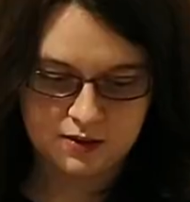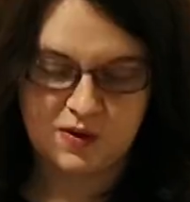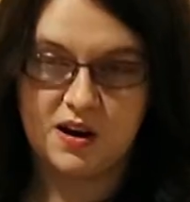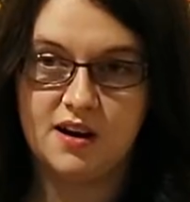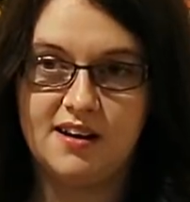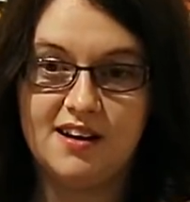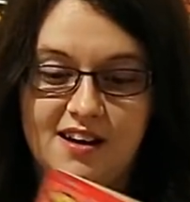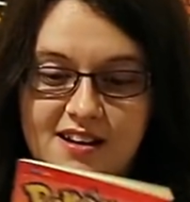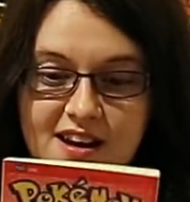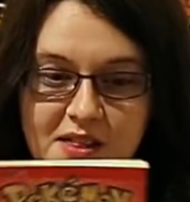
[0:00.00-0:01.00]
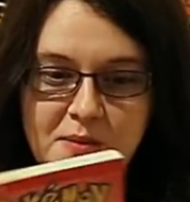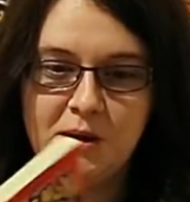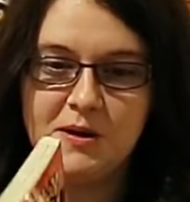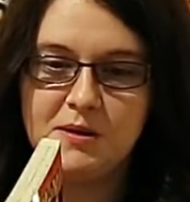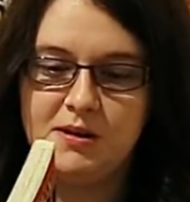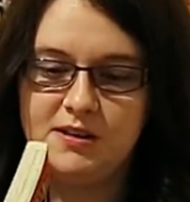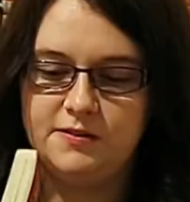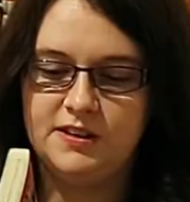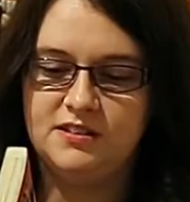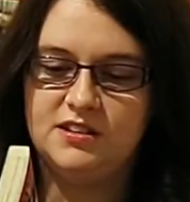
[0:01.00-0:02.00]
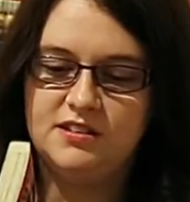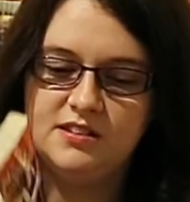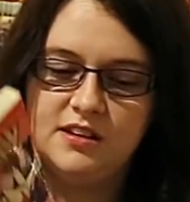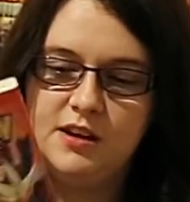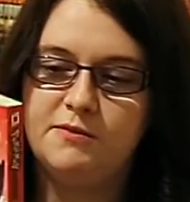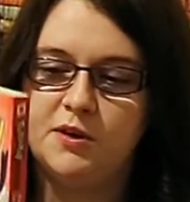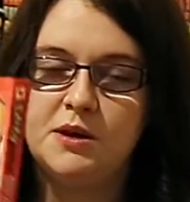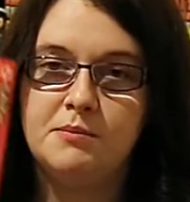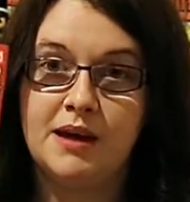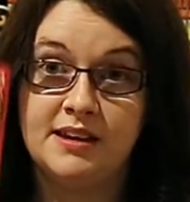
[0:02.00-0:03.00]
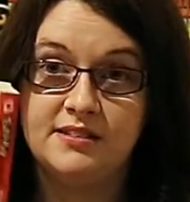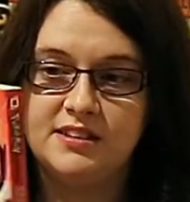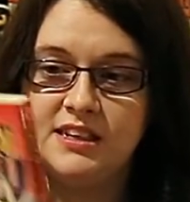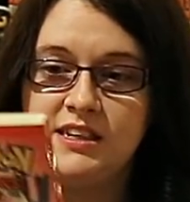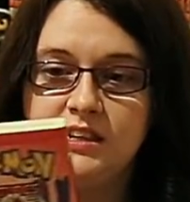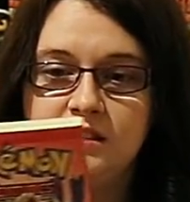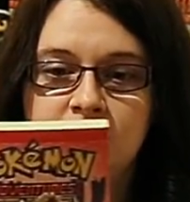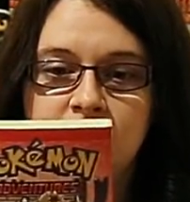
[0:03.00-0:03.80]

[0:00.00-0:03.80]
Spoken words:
Then we got another Pokemon Adventures Volume 18,